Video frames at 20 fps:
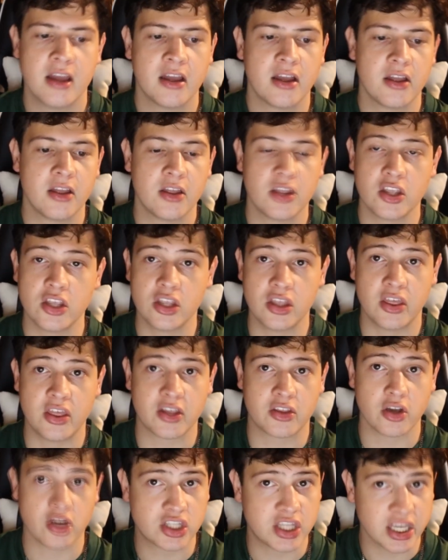
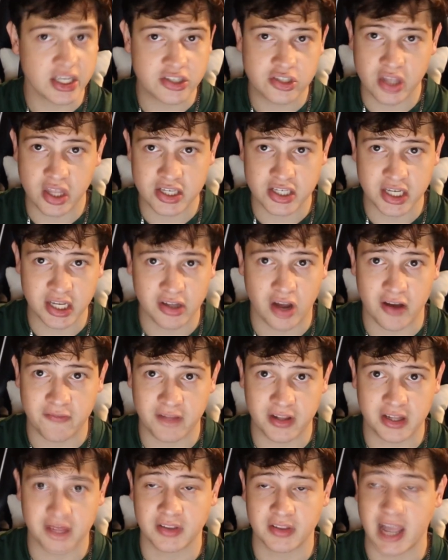The Jets'
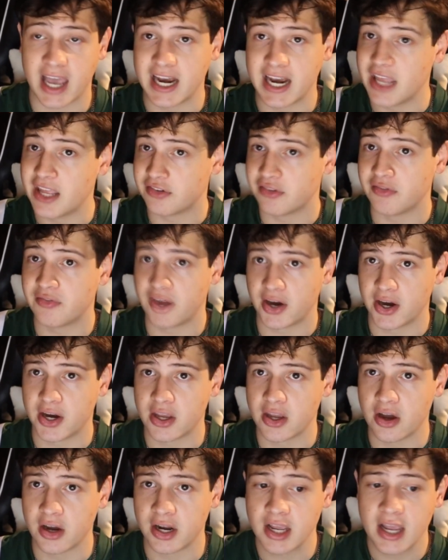offensive line isn't very
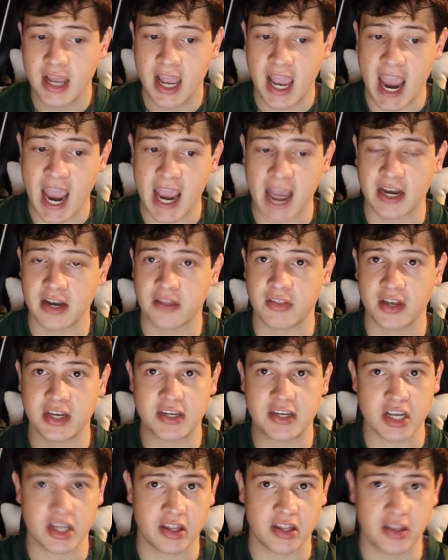good, and
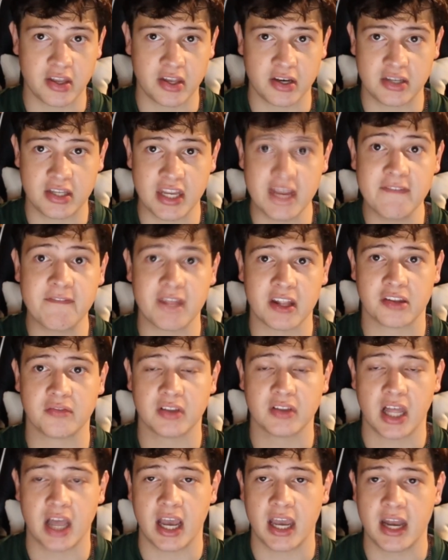the defensive
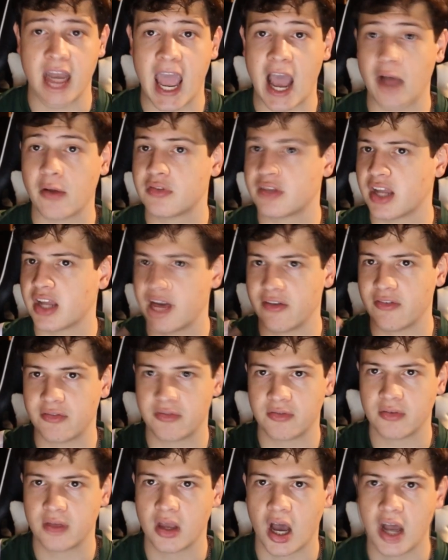line outside of
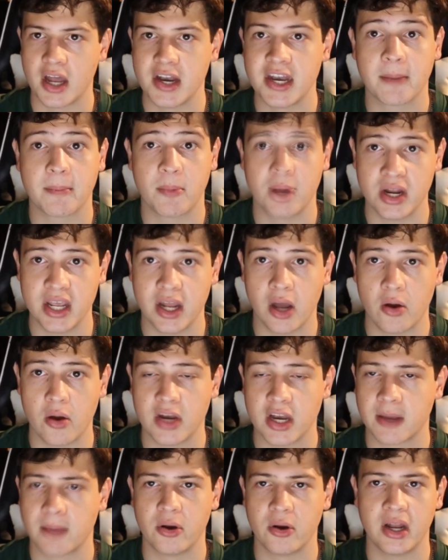Nick Bonito
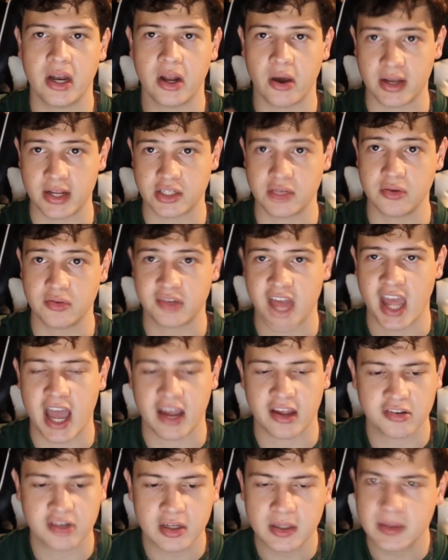had 2
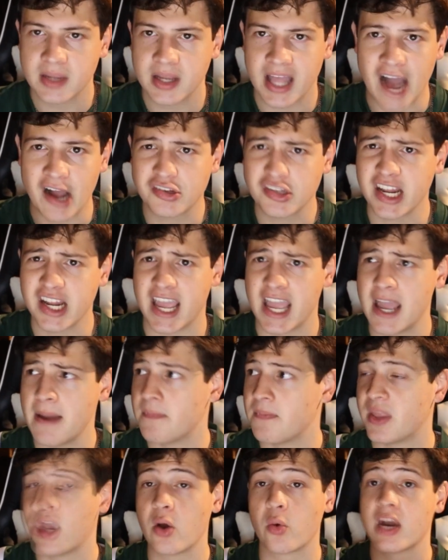sacks. Outside of him,
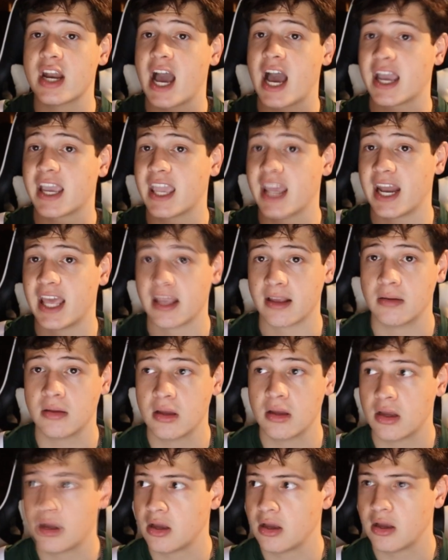they were not getting
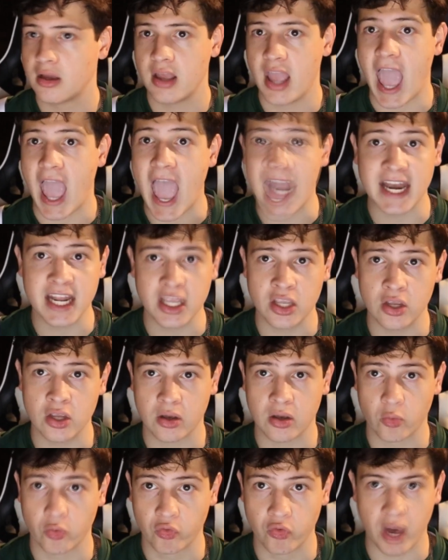any
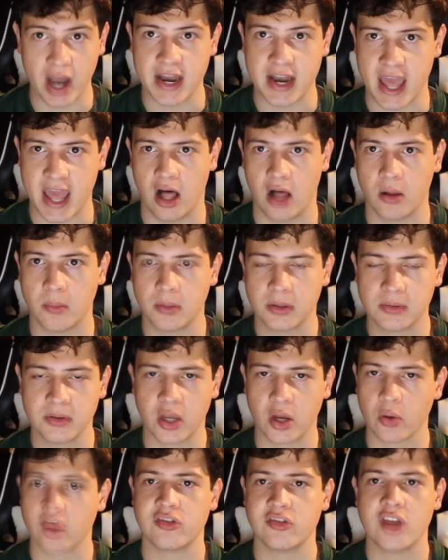run help. There
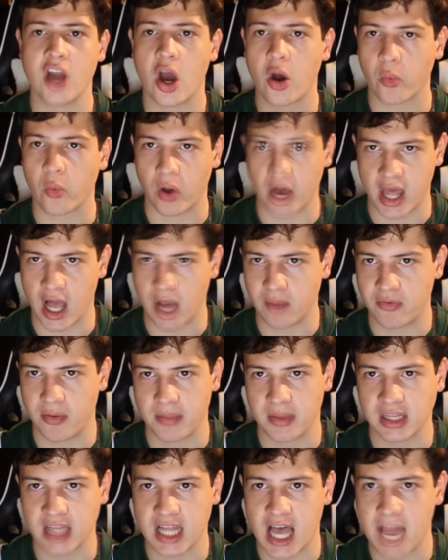was no run help from the
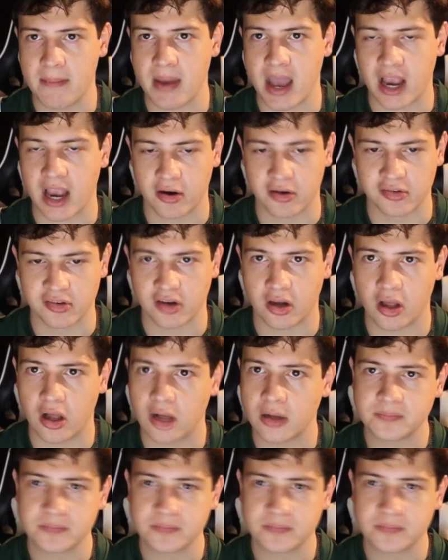linebackers at all,